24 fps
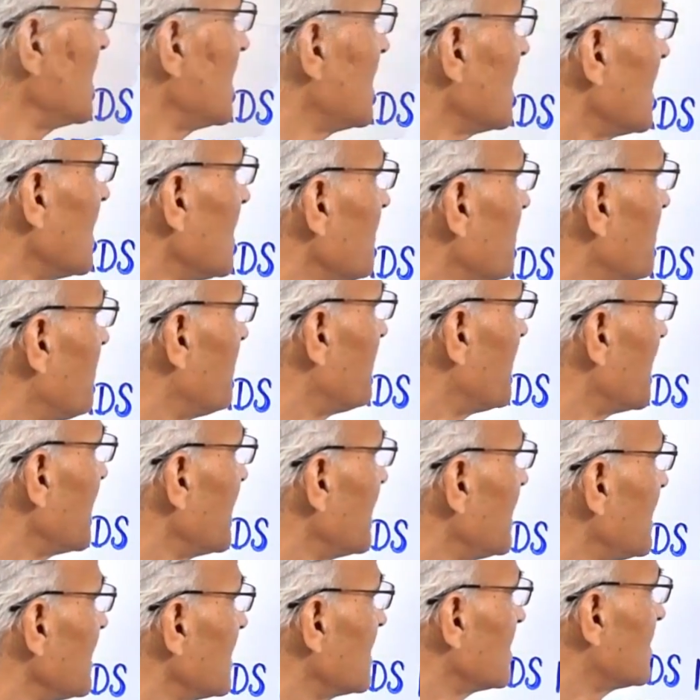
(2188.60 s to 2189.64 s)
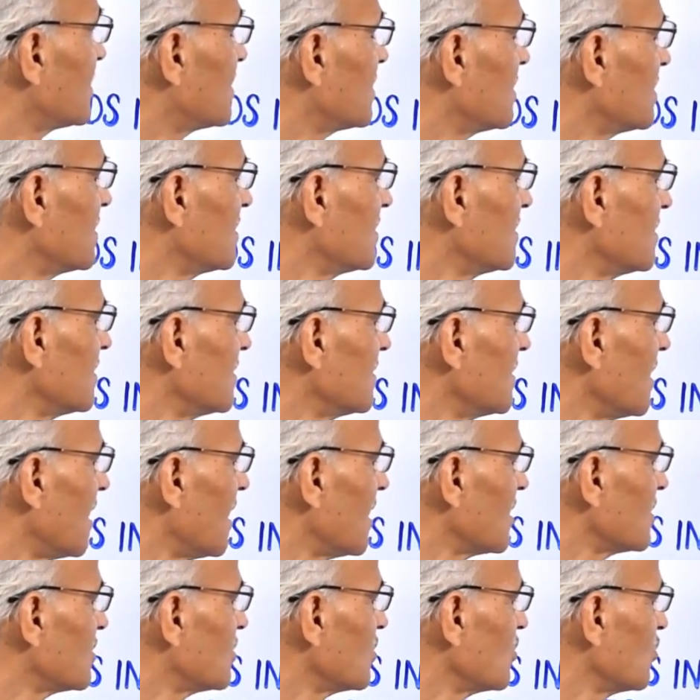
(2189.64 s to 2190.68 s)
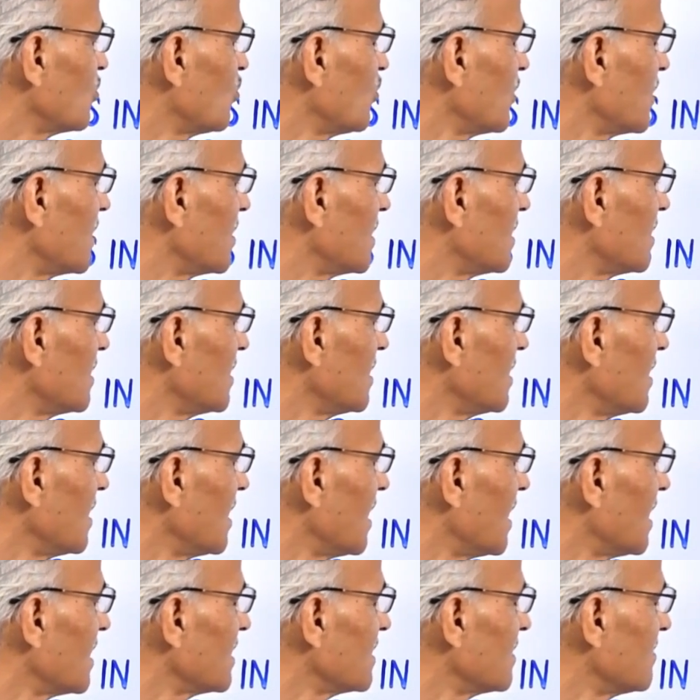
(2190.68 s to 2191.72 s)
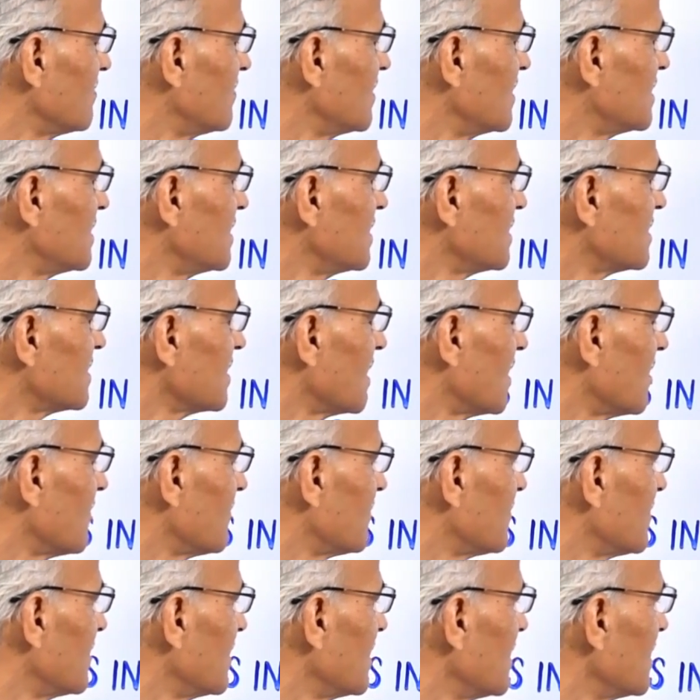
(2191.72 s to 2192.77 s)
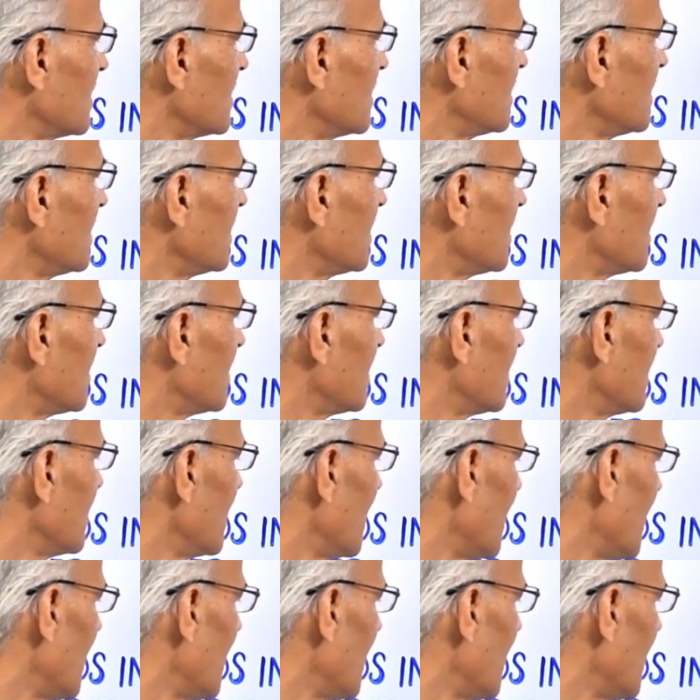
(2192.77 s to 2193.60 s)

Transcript: can predict earthquake on the basis of their